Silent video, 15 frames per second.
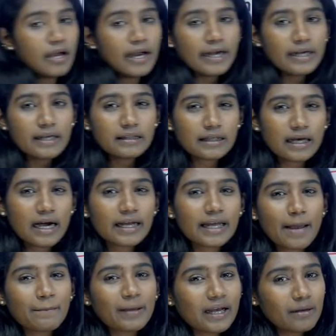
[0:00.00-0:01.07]
It is a
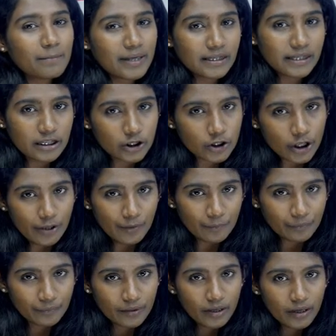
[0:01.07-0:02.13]
chemical messenger.
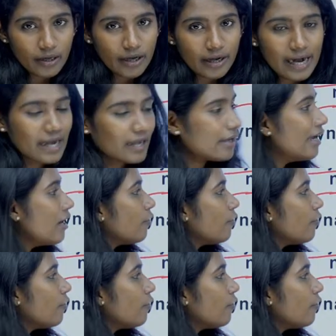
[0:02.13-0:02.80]
Right.